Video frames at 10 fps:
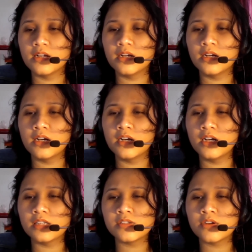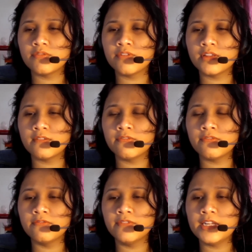Uh, so for the
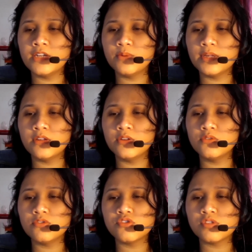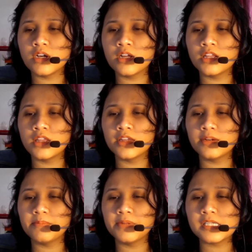video, we use uh, the
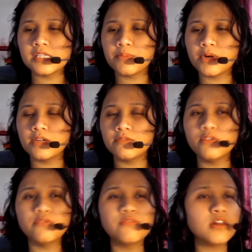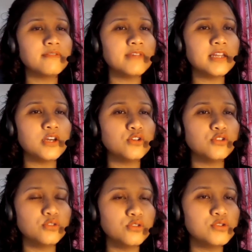third person point of view. For the video,
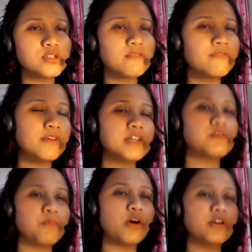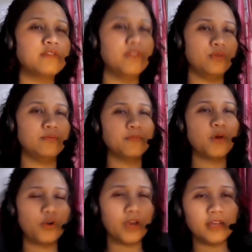you use first point of view.
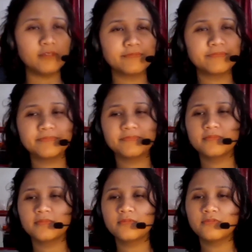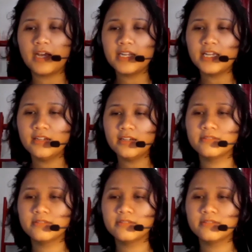Okay, Vanya?